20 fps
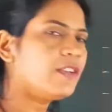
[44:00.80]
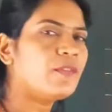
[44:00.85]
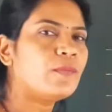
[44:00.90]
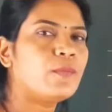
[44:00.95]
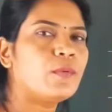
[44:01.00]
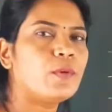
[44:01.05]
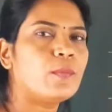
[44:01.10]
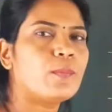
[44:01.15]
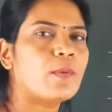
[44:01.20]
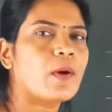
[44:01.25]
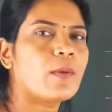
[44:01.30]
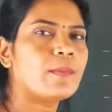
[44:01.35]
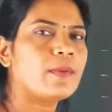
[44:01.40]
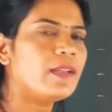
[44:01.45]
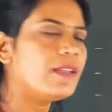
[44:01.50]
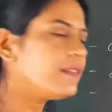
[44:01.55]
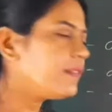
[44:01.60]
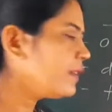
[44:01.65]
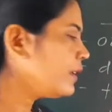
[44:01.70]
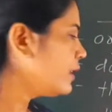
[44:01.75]
full form
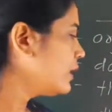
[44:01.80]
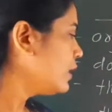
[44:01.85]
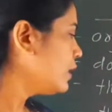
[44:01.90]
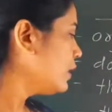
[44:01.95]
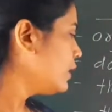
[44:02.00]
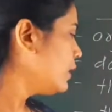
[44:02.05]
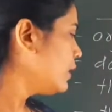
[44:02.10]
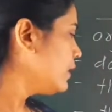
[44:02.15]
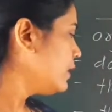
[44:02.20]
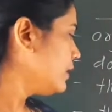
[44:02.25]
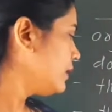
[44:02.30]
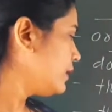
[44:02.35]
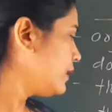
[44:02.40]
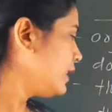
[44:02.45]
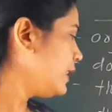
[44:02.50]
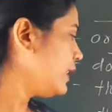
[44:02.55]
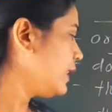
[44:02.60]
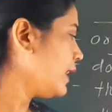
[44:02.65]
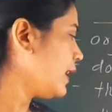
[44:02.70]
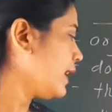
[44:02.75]
is
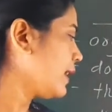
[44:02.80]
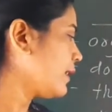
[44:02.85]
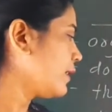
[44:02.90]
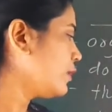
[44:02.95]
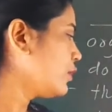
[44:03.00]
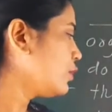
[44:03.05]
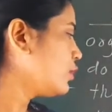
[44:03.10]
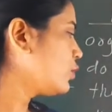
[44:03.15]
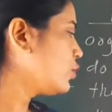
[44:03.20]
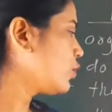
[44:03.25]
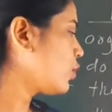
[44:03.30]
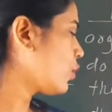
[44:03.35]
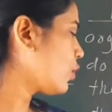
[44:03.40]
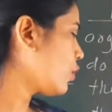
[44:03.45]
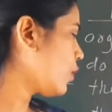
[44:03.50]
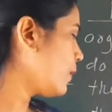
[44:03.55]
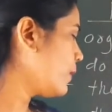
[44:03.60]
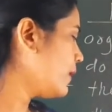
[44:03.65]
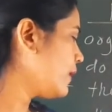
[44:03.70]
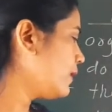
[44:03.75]
CR
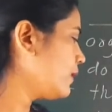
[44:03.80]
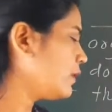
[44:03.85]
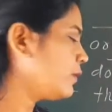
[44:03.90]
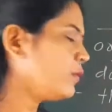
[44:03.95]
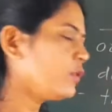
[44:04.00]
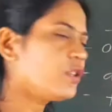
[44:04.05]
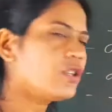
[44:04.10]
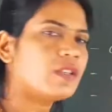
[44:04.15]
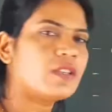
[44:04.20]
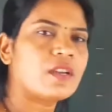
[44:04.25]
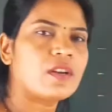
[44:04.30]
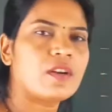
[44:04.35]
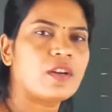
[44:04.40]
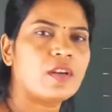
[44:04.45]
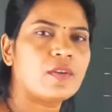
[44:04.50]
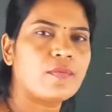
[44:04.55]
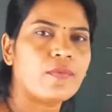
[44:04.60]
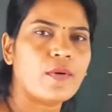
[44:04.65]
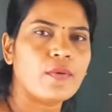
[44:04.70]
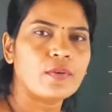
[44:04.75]
Jacob disease, which is generally
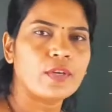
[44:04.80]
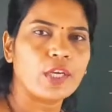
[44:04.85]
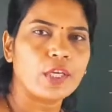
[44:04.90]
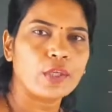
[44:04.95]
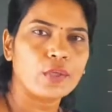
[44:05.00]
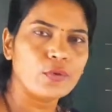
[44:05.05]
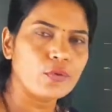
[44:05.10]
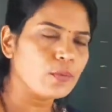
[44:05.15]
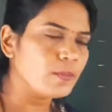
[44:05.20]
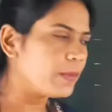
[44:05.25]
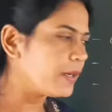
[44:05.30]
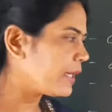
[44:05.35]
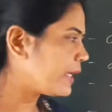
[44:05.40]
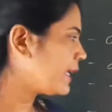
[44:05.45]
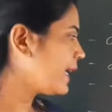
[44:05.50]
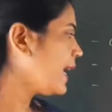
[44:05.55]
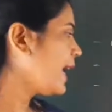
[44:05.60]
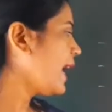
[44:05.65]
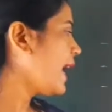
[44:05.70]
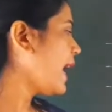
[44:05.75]
found in human,
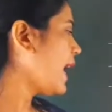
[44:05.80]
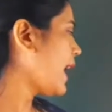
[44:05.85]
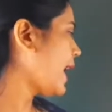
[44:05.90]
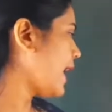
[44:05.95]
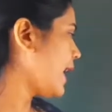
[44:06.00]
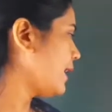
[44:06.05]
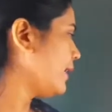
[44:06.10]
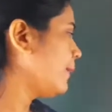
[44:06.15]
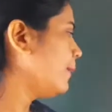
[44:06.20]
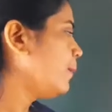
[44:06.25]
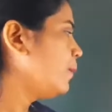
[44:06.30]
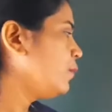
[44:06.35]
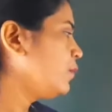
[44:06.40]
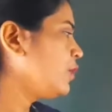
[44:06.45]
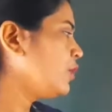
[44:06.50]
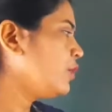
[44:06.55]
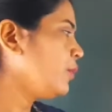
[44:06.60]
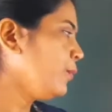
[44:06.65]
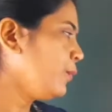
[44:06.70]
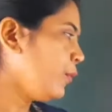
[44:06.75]
and this
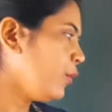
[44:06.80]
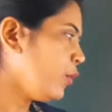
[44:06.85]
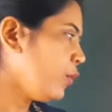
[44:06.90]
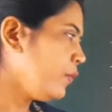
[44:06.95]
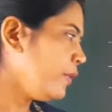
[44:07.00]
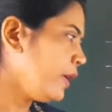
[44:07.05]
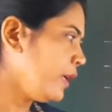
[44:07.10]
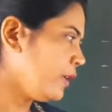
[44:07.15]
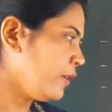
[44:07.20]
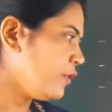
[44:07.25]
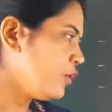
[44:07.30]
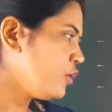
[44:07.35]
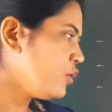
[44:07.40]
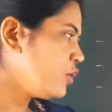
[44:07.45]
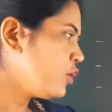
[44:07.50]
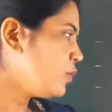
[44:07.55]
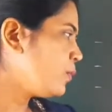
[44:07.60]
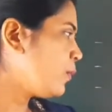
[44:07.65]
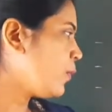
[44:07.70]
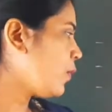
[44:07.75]
bovine
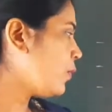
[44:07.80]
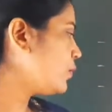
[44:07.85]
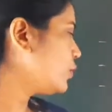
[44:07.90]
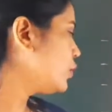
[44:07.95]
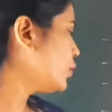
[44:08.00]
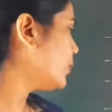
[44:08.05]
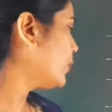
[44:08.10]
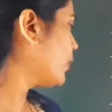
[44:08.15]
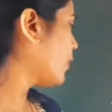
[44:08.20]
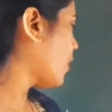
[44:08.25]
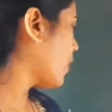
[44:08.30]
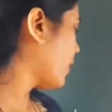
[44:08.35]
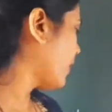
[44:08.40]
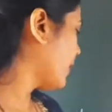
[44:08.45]
spongiform